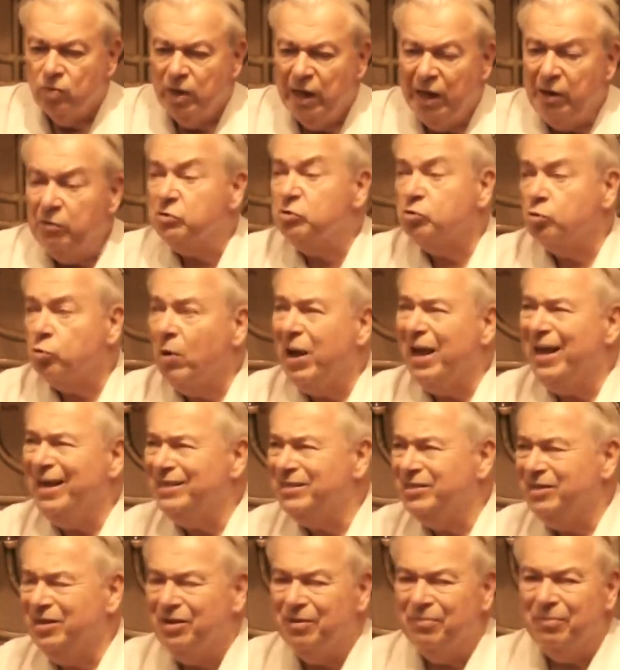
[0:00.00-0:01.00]
He was
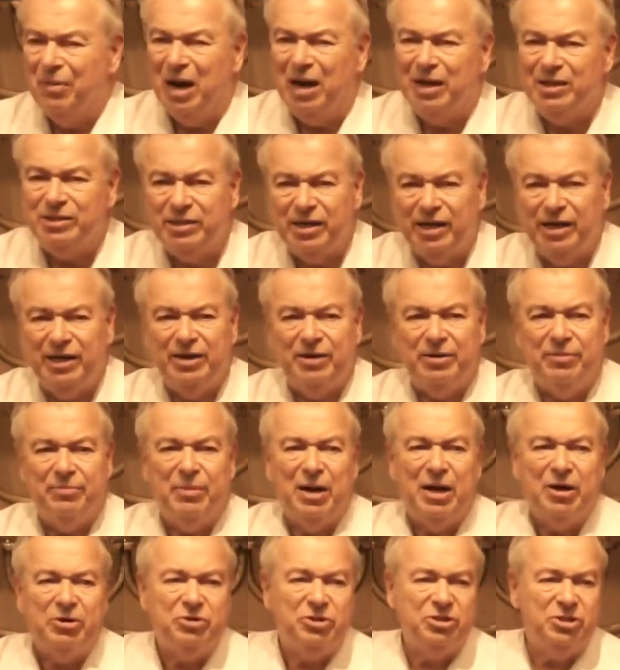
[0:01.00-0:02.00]
raised in a mosque and in a
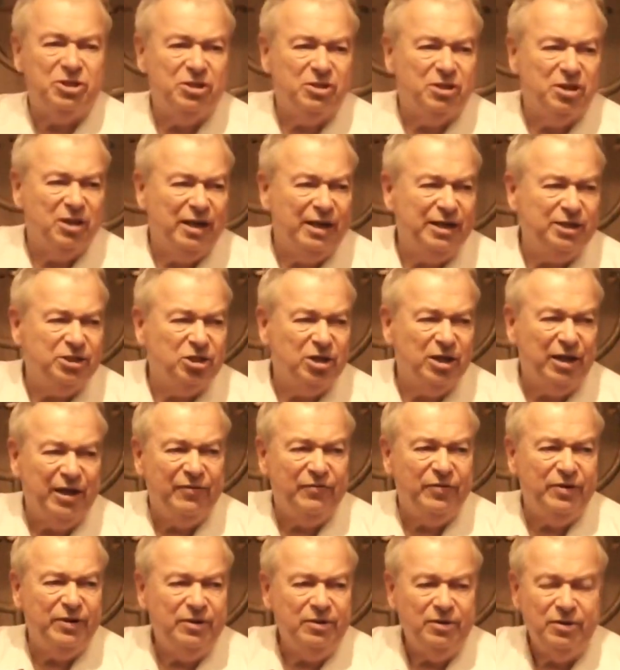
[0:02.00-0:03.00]
madrasa till age
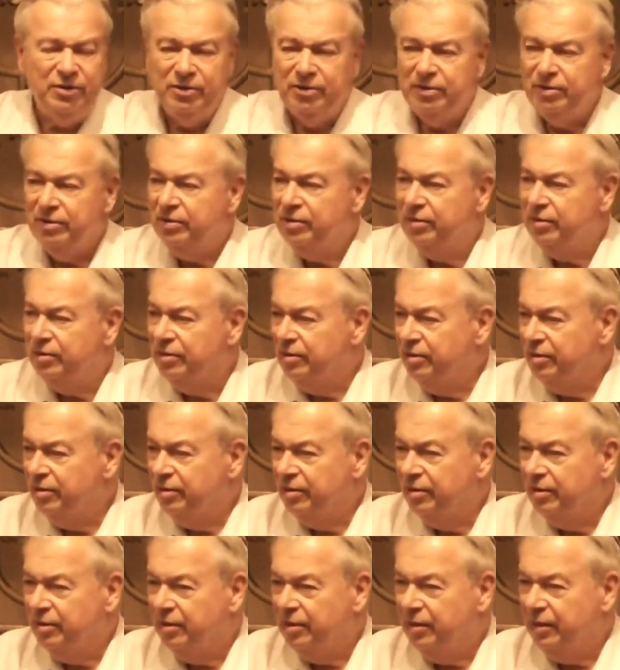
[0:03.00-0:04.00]
11.
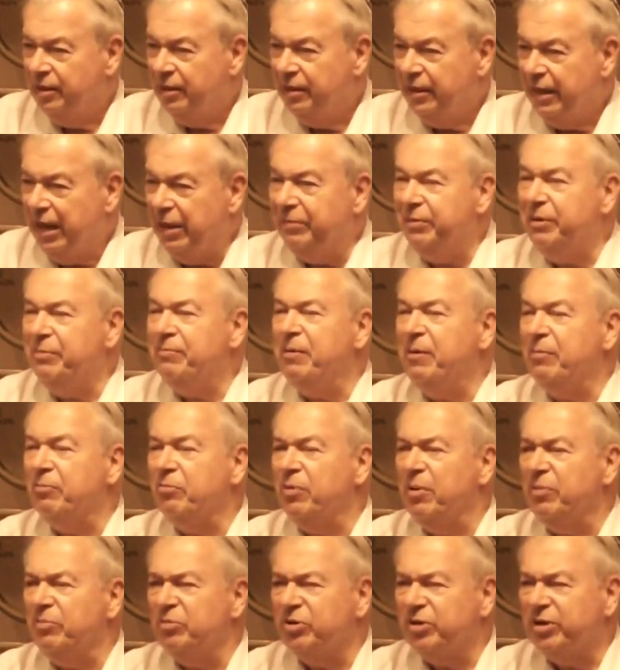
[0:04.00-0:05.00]
How many people
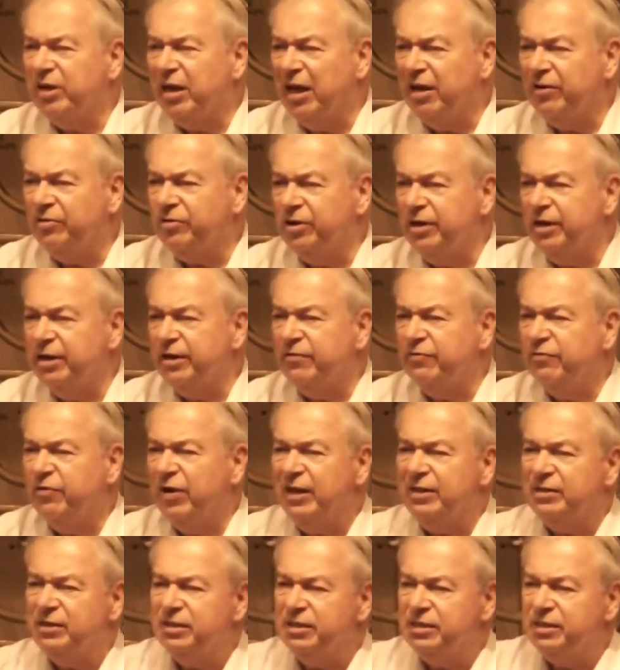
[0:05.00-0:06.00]
remember the Catholic
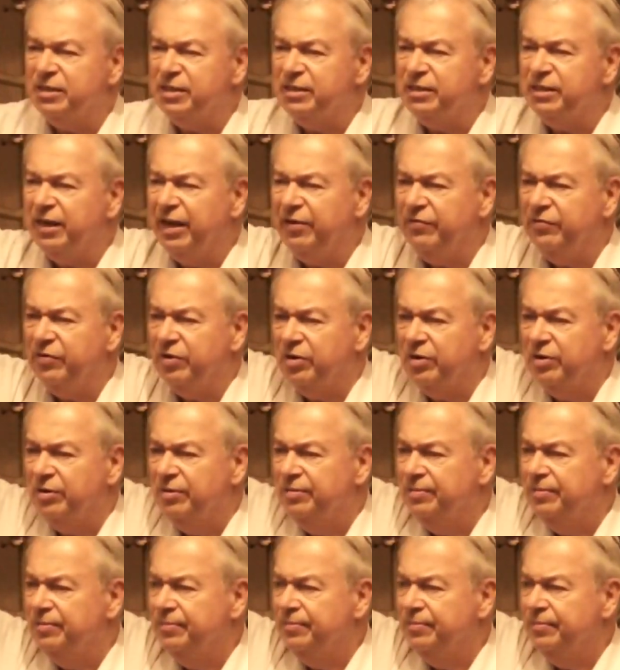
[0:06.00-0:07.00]
Francis Xavier?
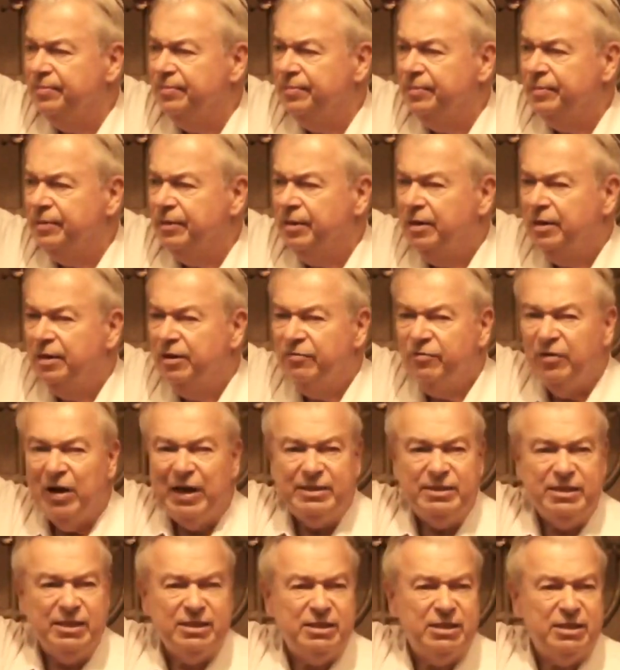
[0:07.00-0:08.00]

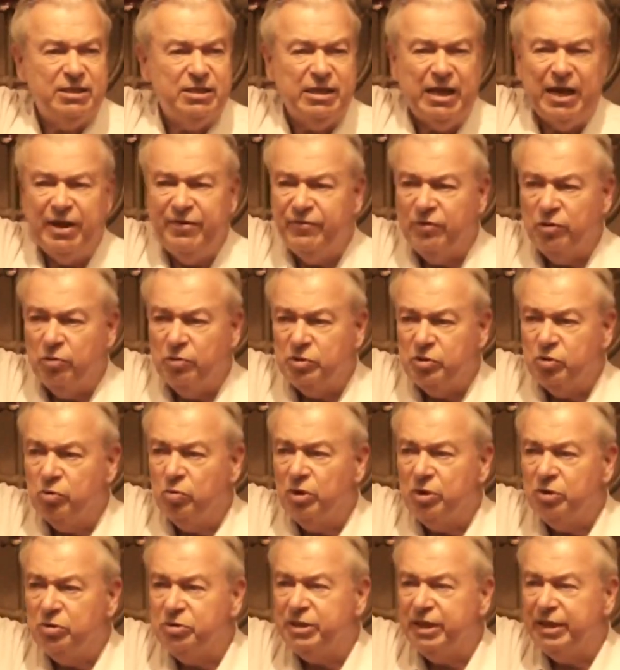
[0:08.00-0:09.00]
Francis Xavier was the
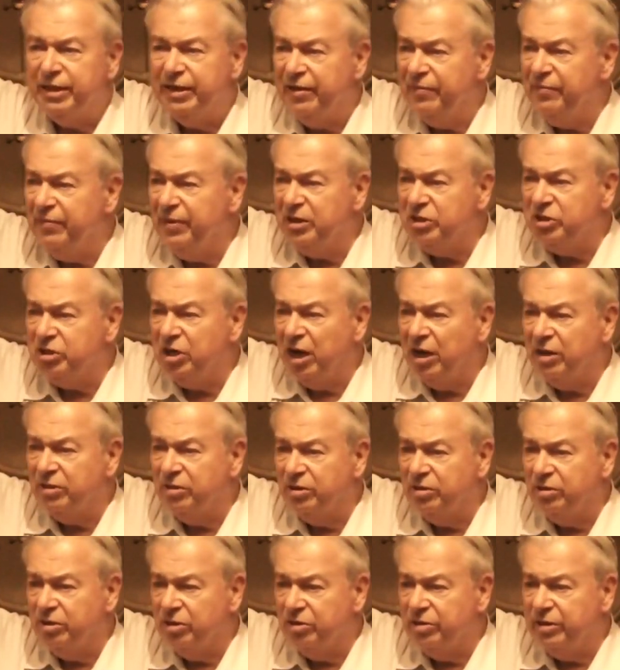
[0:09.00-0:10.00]
one who said, give me a
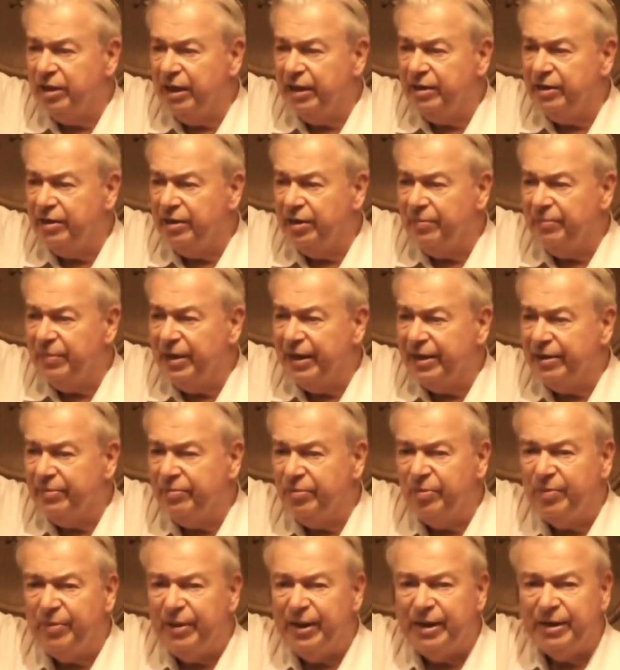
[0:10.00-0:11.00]
child until 10 and I'll make
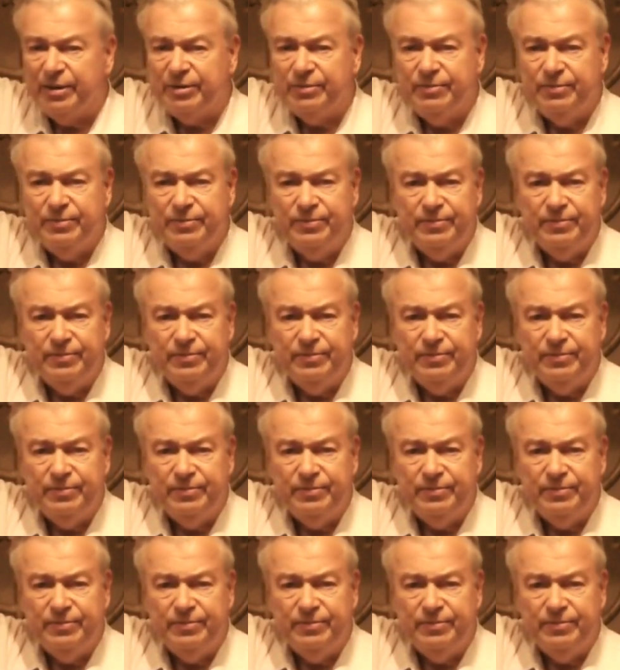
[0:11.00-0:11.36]
him a man.